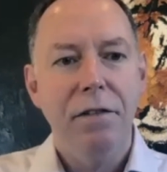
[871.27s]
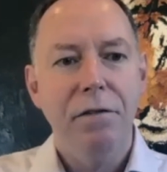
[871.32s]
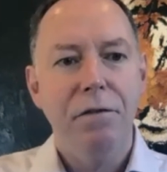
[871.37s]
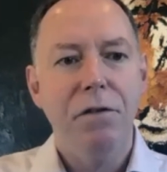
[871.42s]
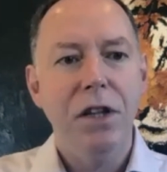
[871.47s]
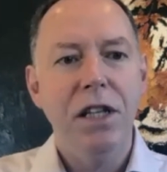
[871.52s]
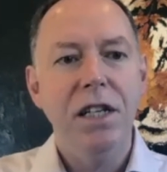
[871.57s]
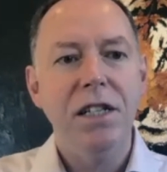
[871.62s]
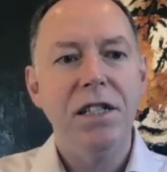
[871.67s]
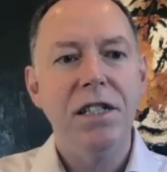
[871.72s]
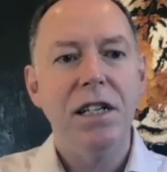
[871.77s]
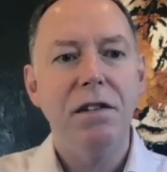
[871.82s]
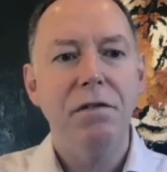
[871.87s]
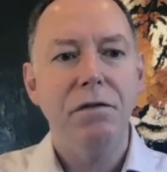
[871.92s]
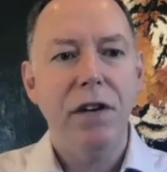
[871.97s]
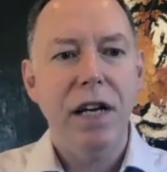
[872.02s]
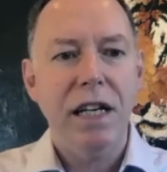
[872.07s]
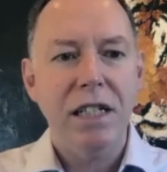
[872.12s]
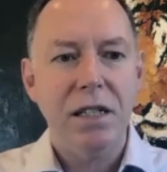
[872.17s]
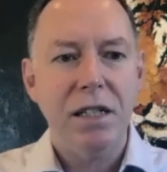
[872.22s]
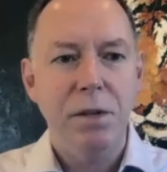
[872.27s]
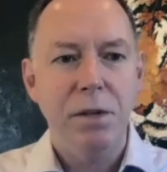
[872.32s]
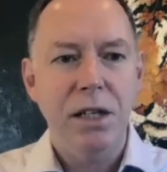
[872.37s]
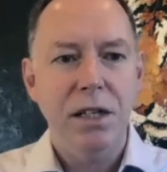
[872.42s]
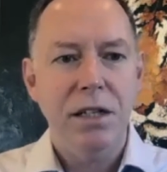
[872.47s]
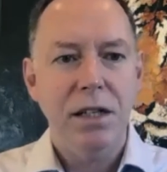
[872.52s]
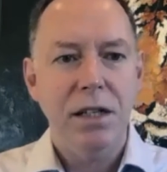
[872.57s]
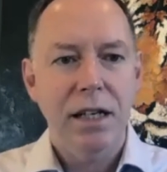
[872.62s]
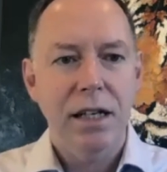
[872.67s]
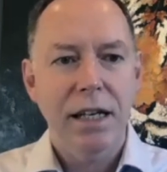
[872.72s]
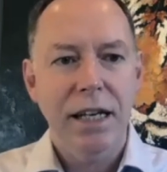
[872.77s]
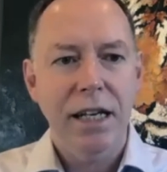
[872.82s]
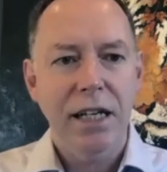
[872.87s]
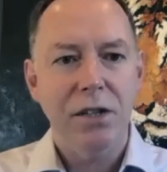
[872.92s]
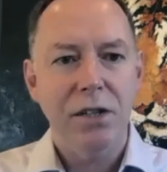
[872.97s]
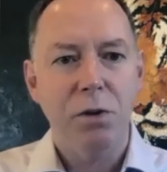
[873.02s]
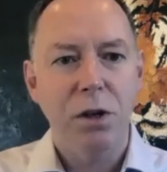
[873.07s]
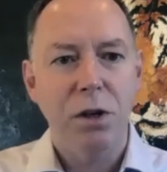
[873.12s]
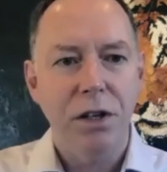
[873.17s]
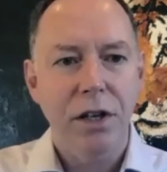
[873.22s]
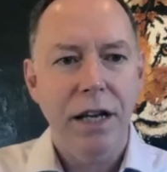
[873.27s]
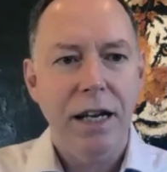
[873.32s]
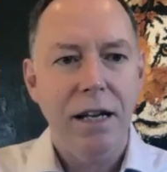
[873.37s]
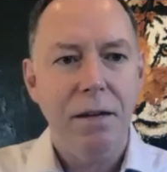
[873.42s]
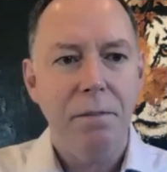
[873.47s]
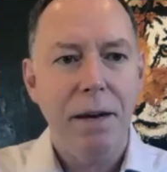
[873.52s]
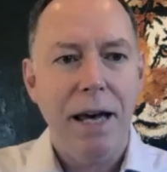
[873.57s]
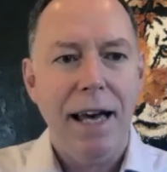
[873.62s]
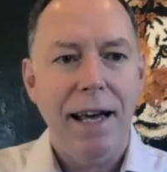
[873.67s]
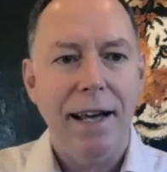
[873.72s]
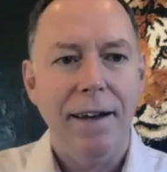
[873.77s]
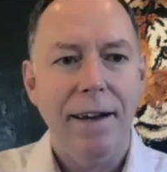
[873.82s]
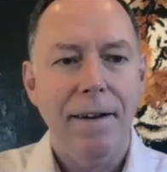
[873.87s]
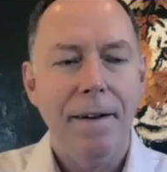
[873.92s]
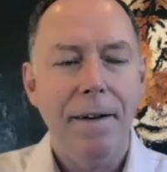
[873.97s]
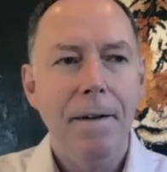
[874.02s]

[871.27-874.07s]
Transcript: For this investment, here's what you're getting back.